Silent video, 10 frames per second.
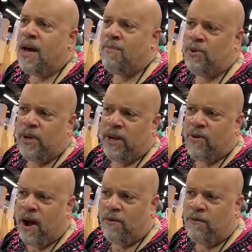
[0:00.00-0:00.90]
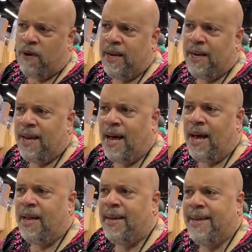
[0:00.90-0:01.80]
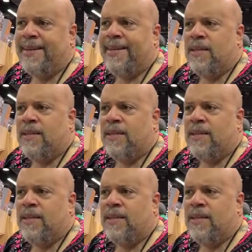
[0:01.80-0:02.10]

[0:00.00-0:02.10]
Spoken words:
I'm doing a crowdfunding on it.